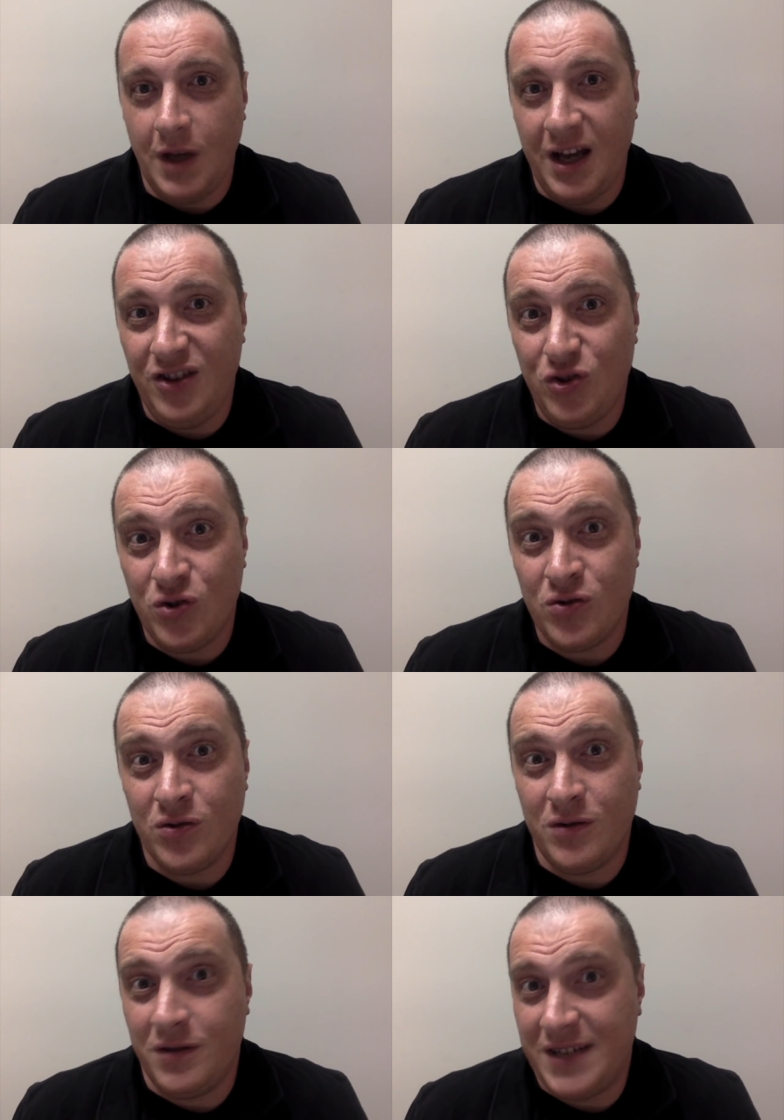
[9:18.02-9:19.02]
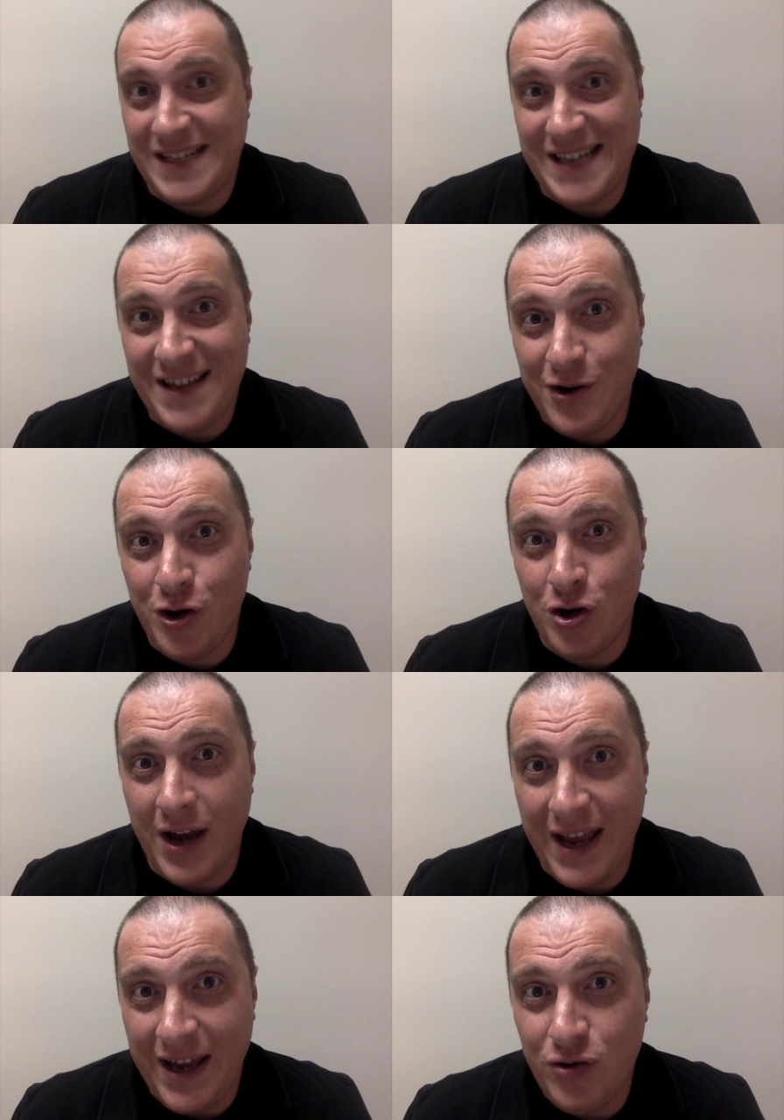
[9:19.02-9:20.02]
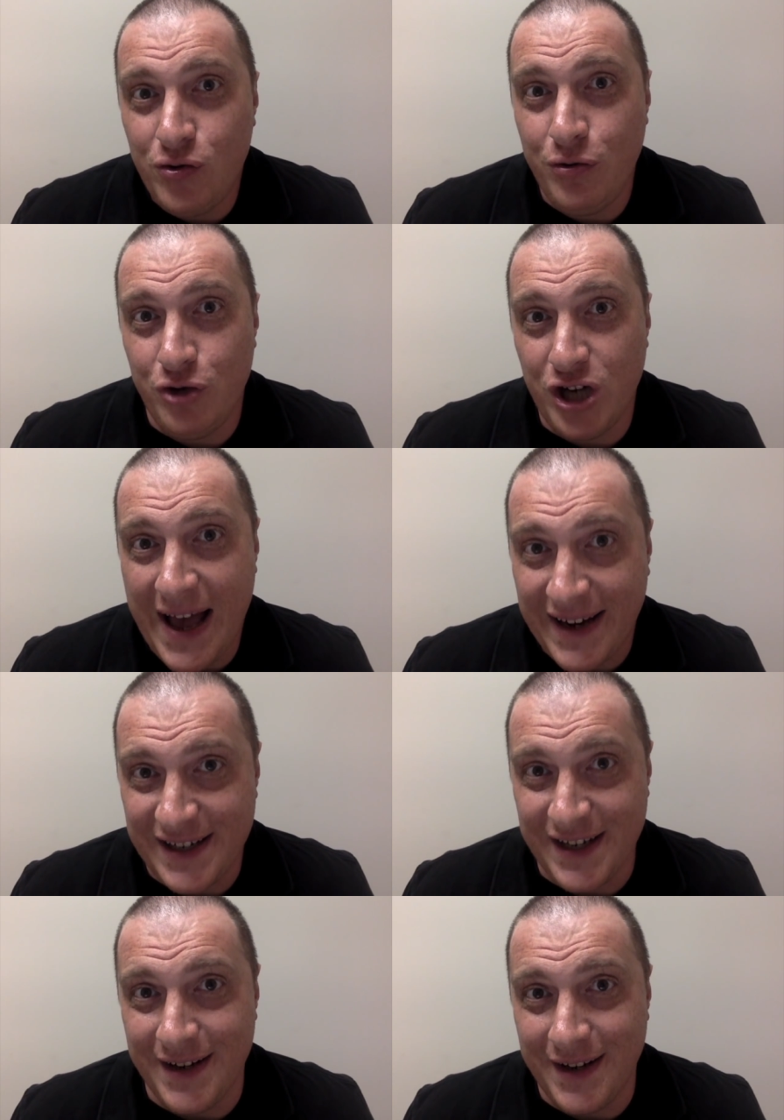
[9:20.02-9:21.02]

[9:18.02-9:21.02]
Enter Senator Andrew Jackson.